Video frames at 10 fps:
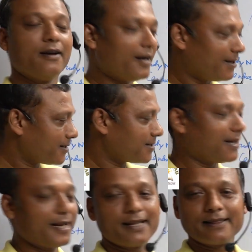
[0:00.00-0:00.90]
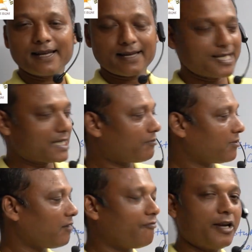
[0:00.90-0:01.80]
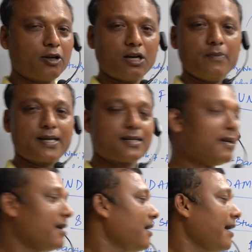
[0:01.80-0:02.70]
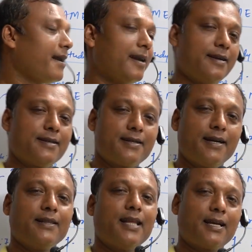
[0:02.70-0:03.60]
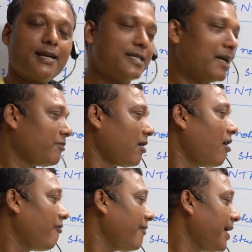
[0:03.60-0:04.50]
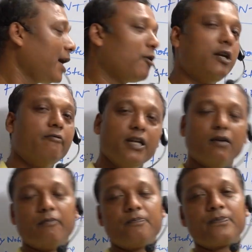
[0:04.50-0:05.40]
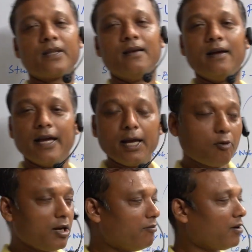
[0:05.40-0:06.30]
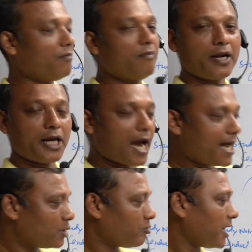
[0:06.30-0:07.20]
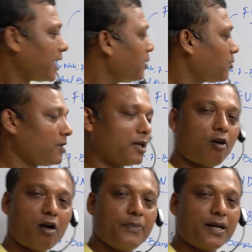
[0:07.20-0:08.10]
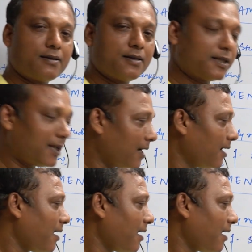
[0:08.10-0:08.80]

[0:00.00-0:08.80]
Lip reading: understanding the concept of economics and understanding the concept of equilibrium. Equilibrium, as you are new to the topic, still